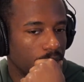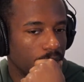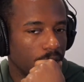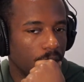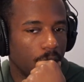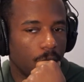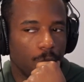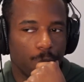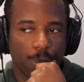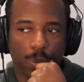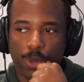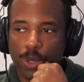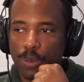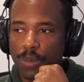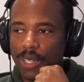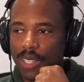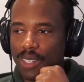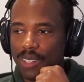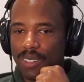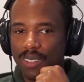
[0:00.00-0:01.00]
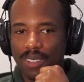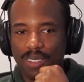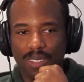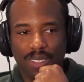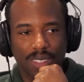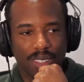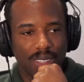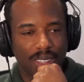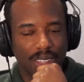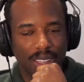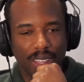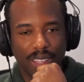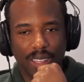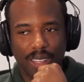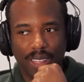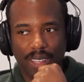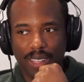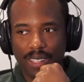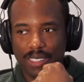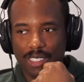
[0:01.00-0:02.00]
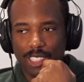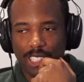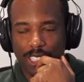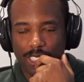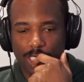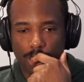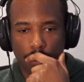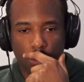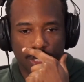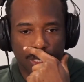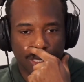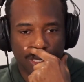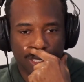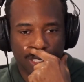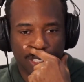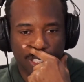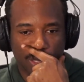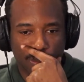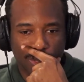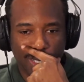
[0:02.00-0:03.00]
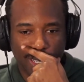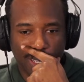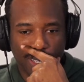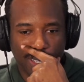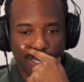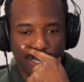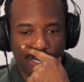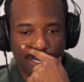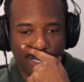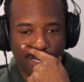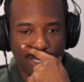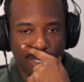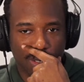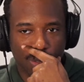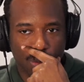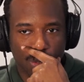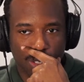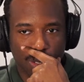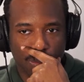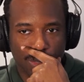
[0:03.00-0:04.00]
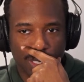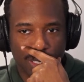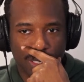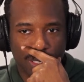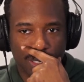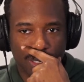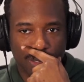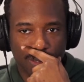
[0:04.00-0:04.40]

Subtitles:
O3 Mini and ChatGPT Gemini to do some of these.